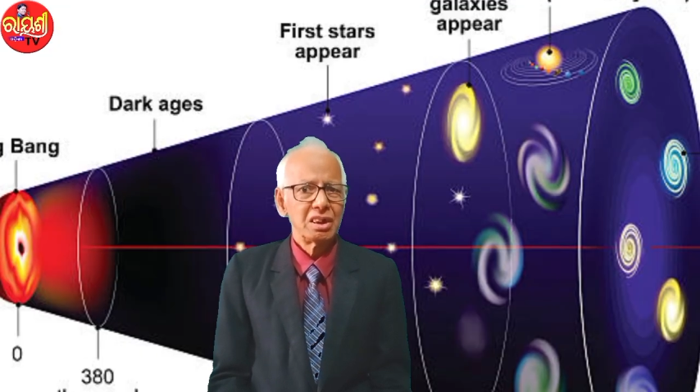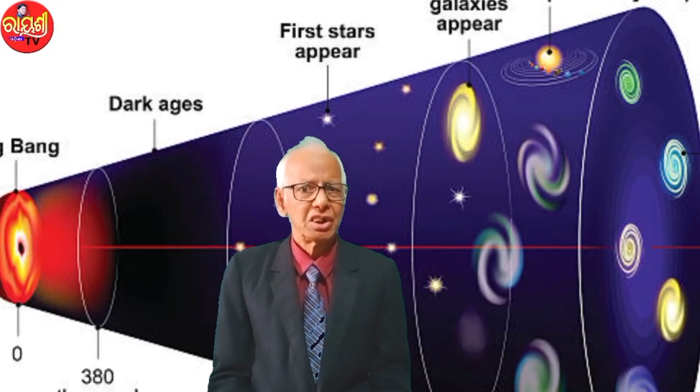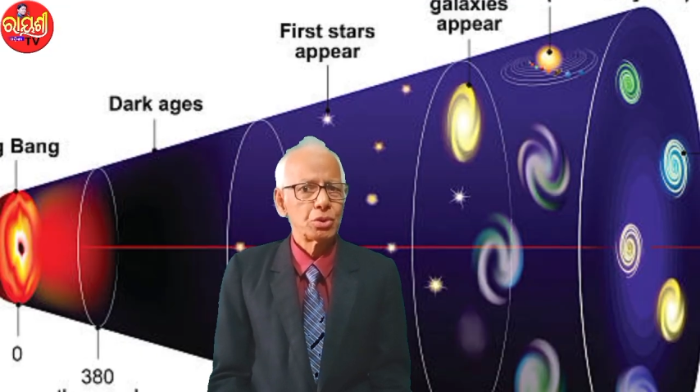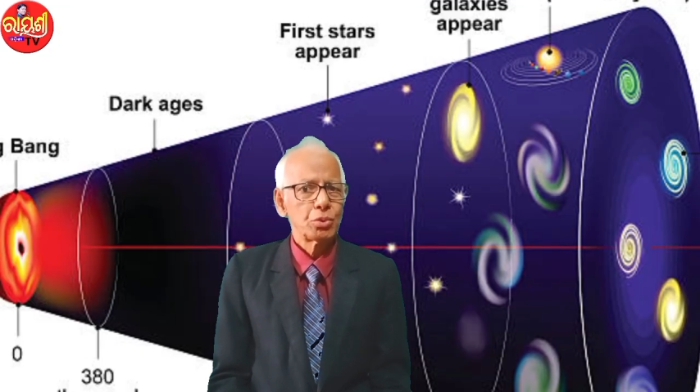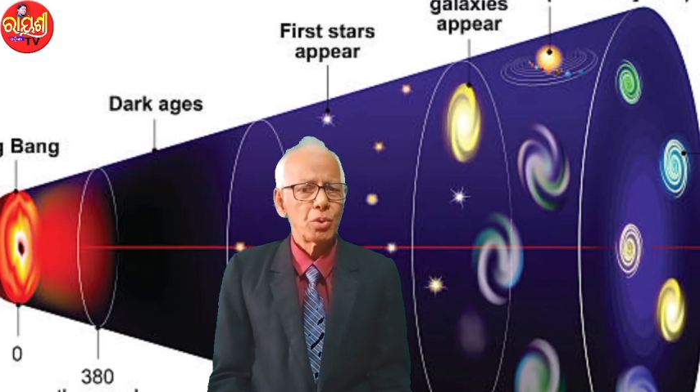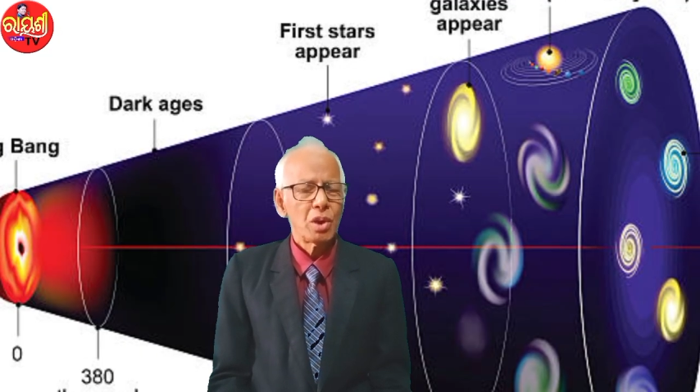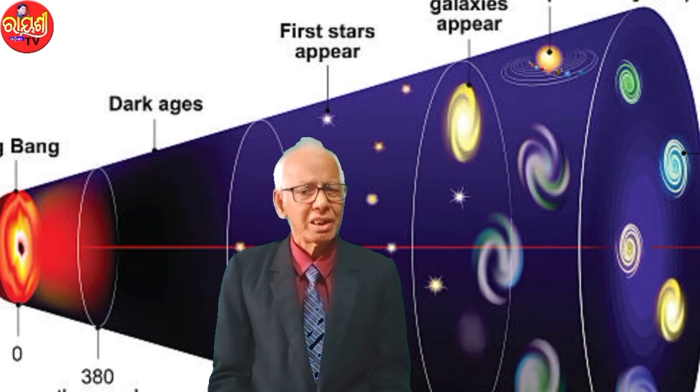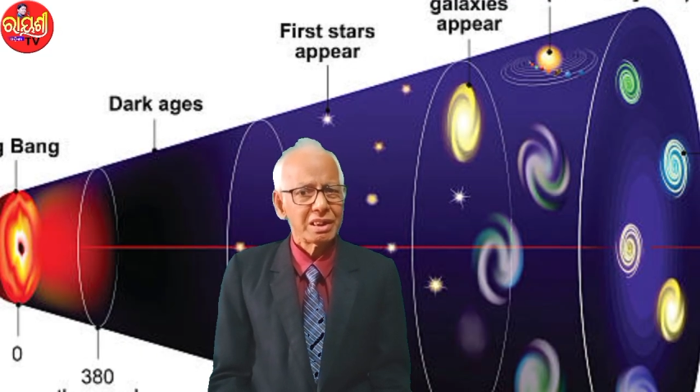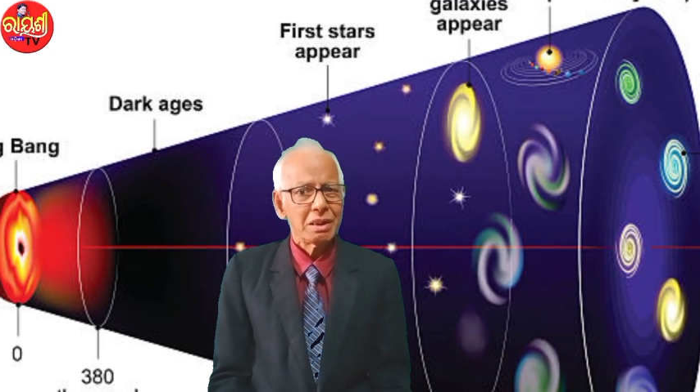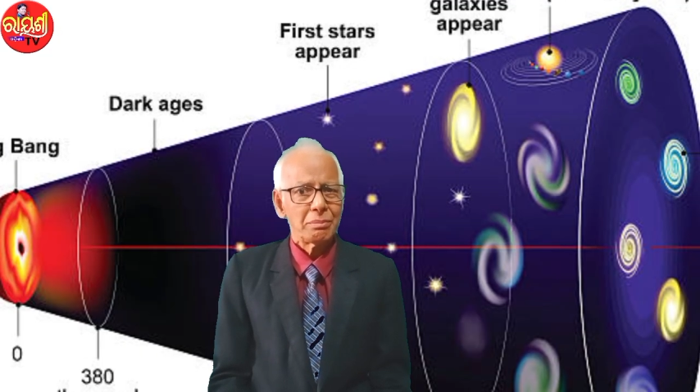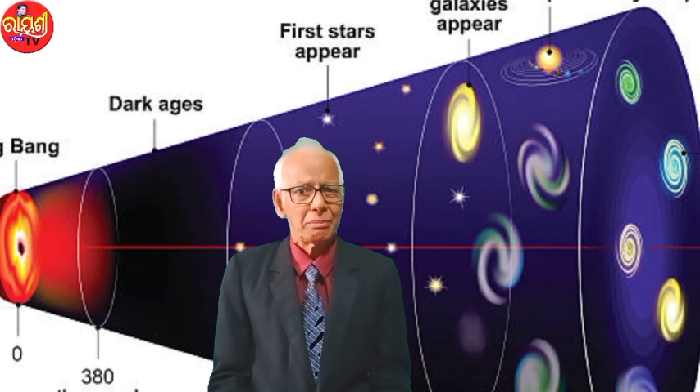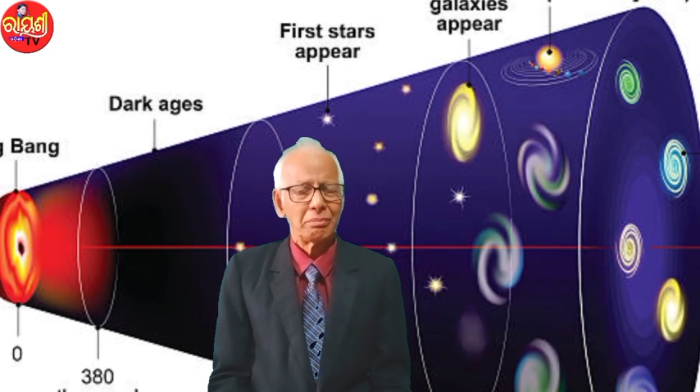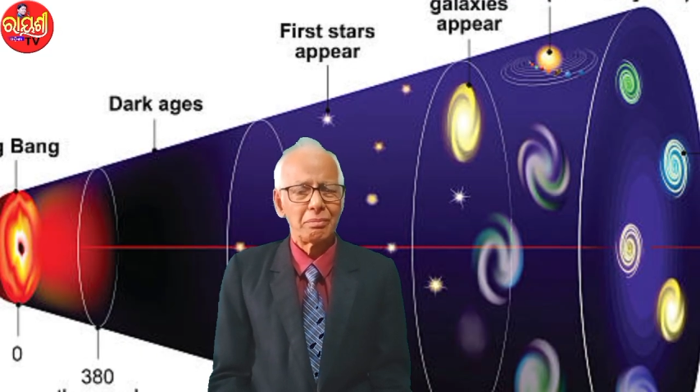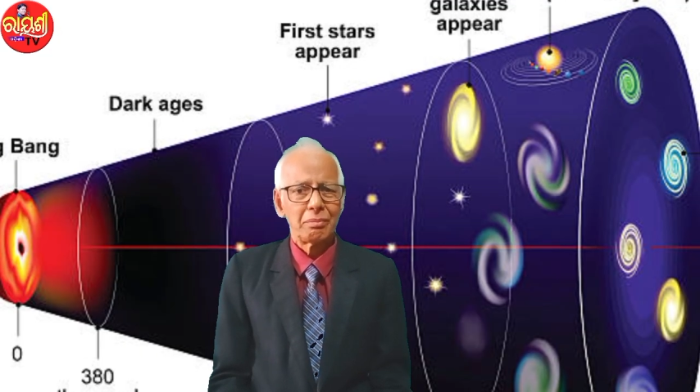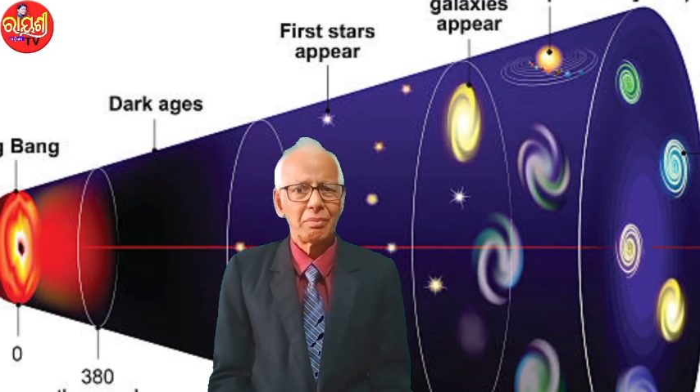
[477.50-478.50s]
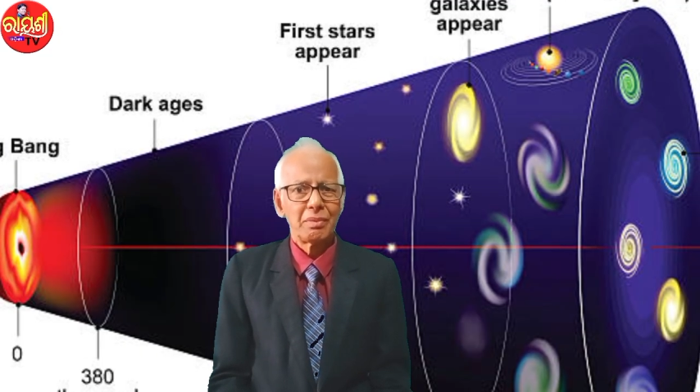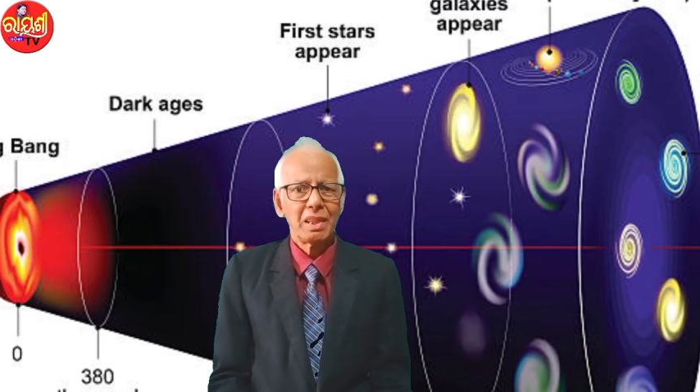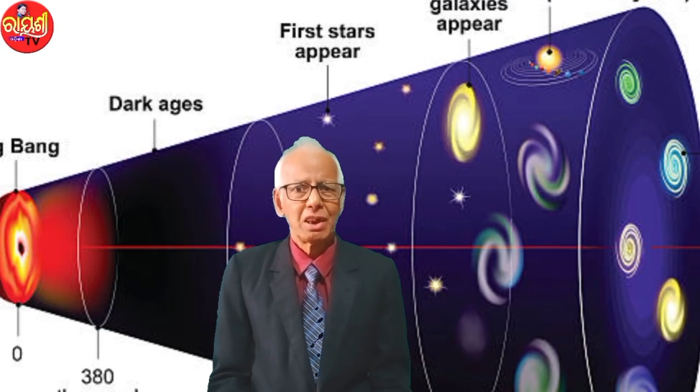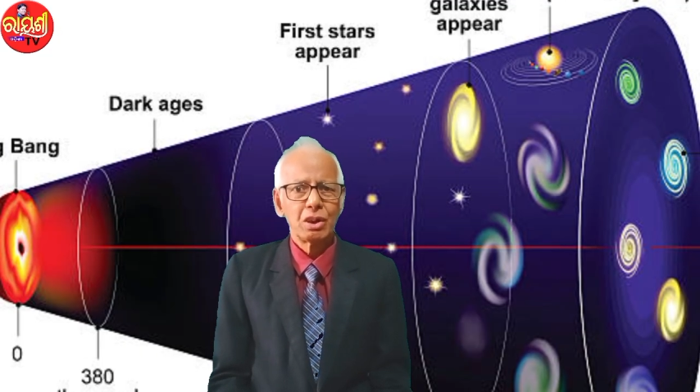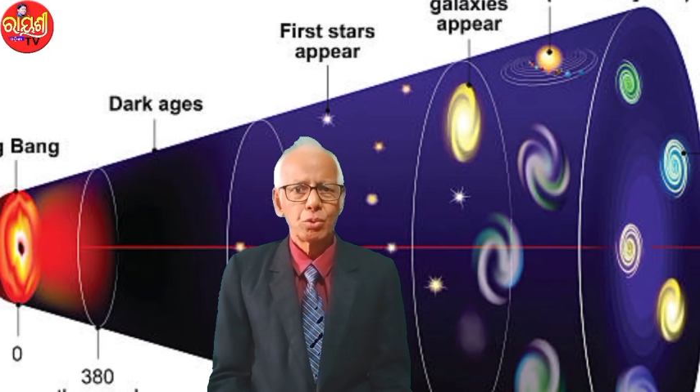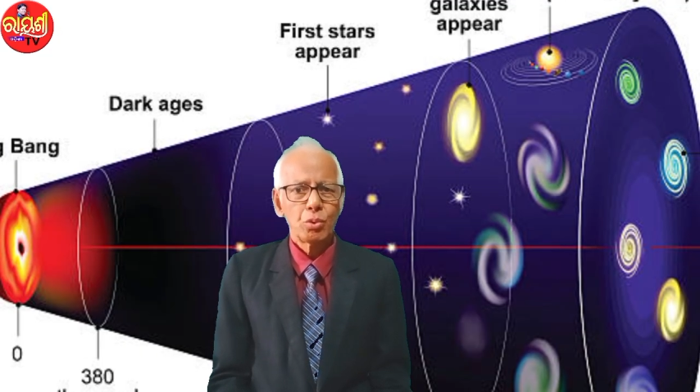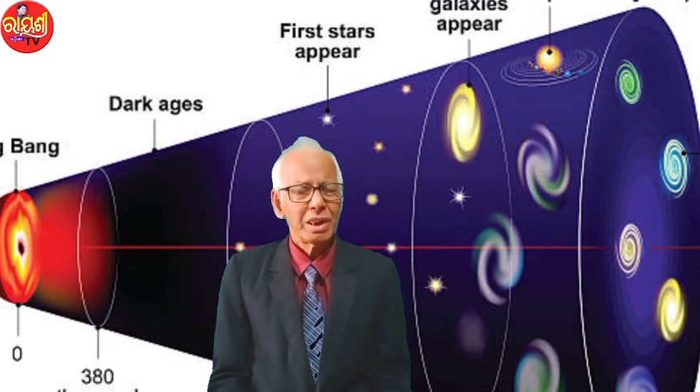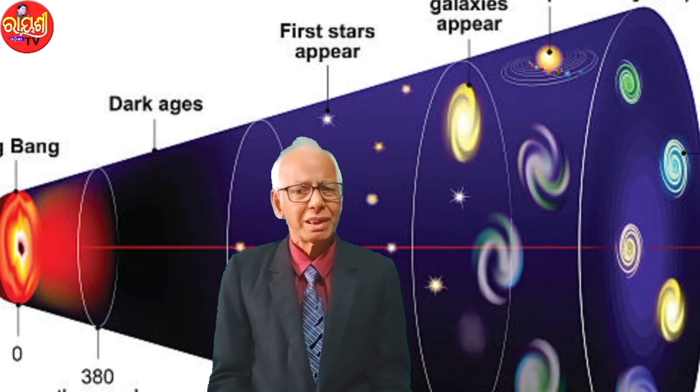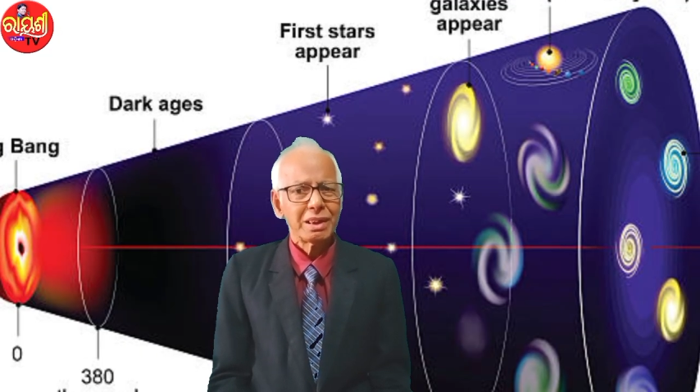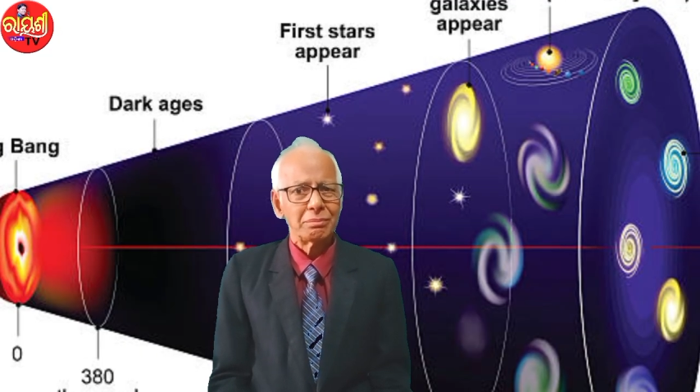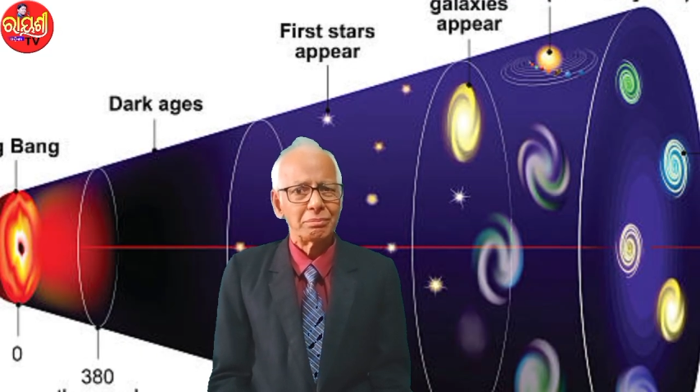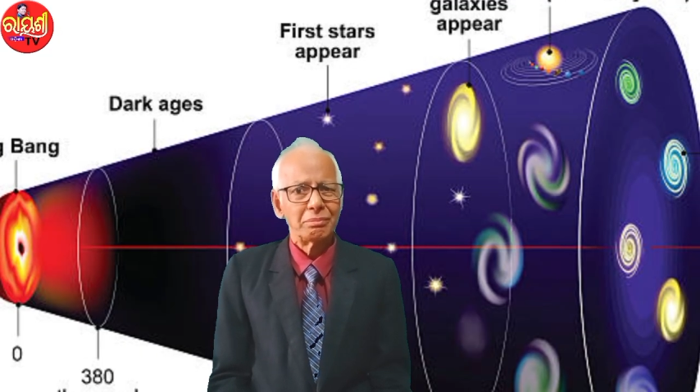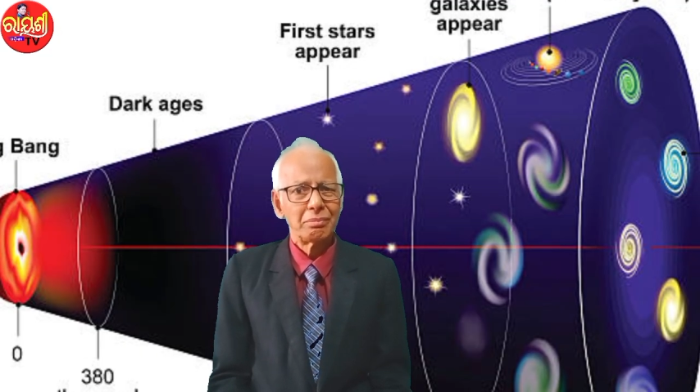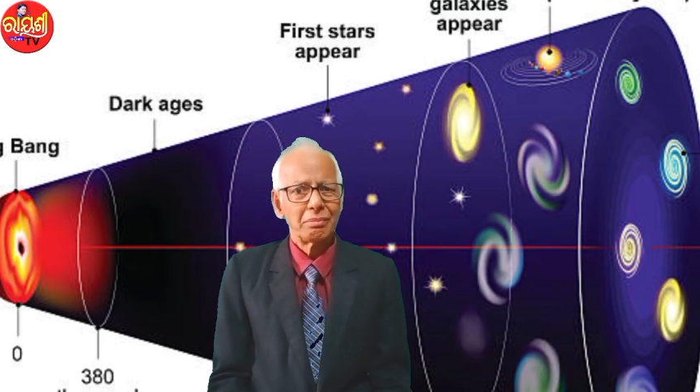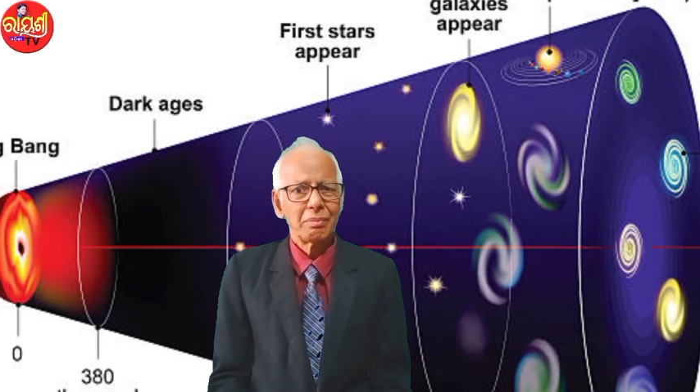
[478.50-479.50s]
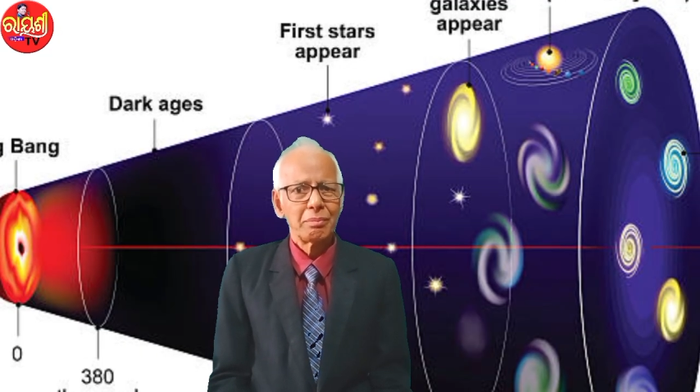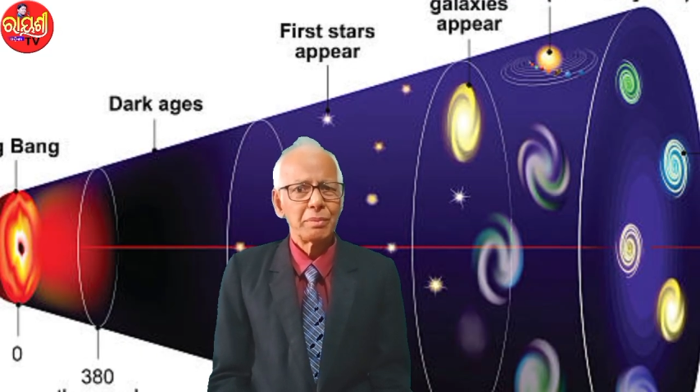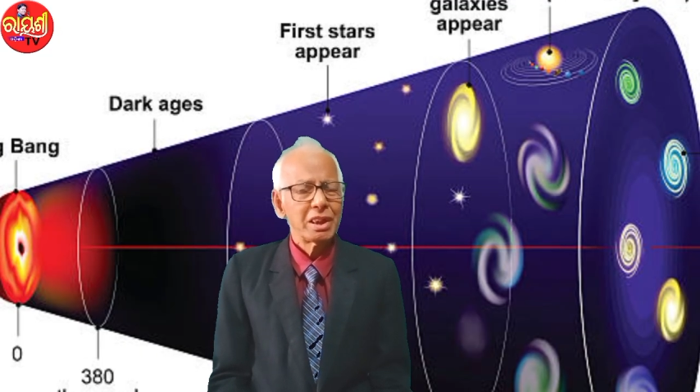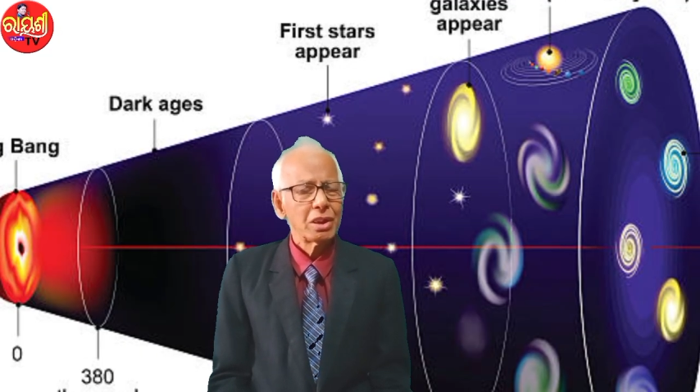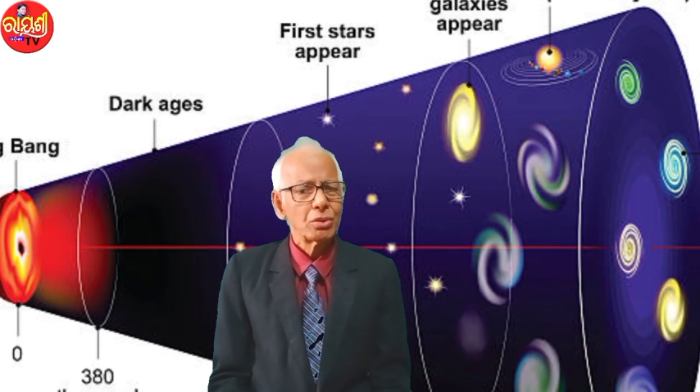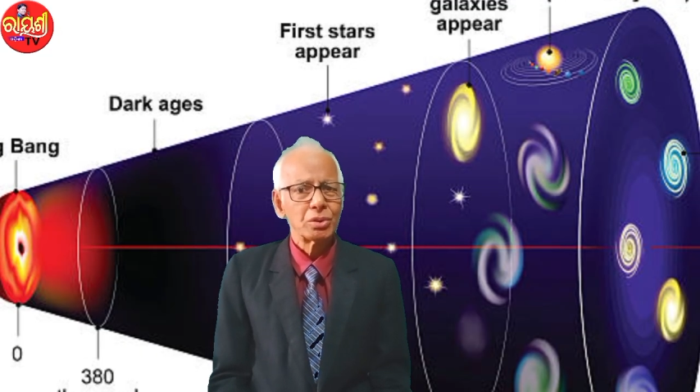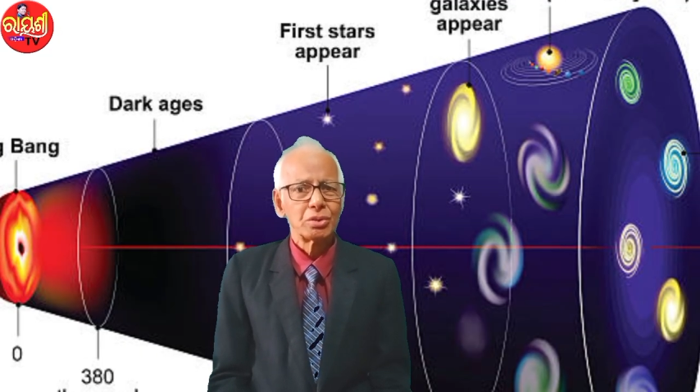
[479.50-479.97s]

It is welcome. Very